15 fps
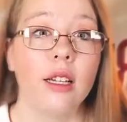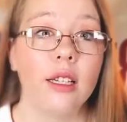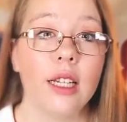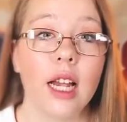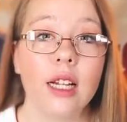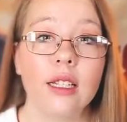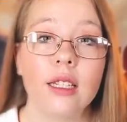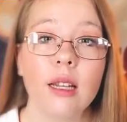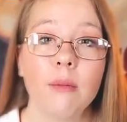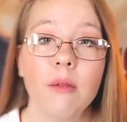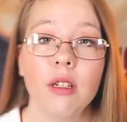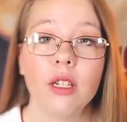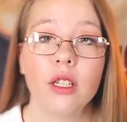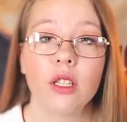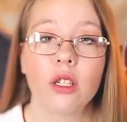Next, I'm
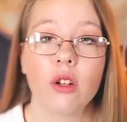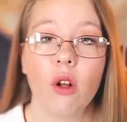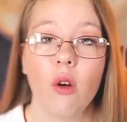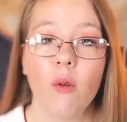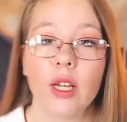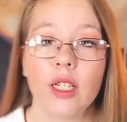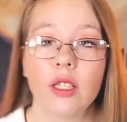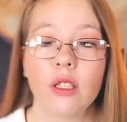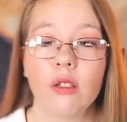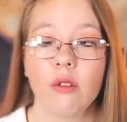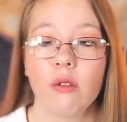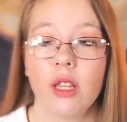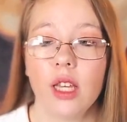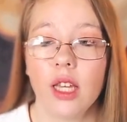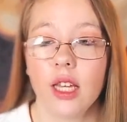gonna go
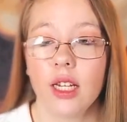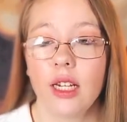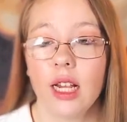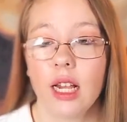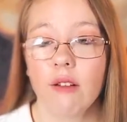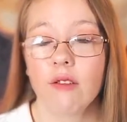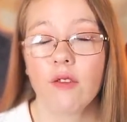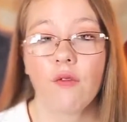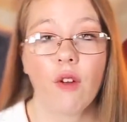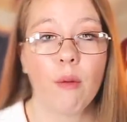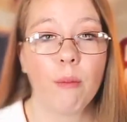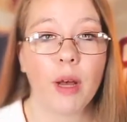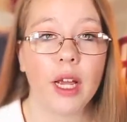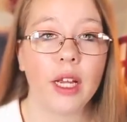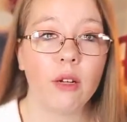into the gifts from
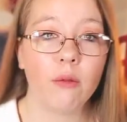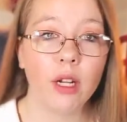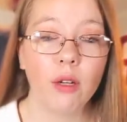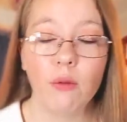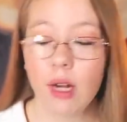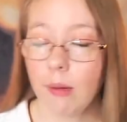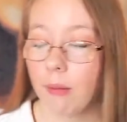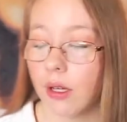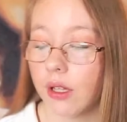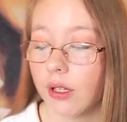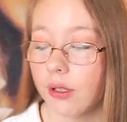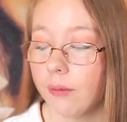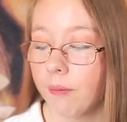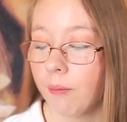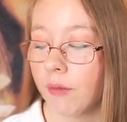my
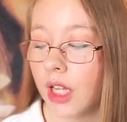great-grandmother.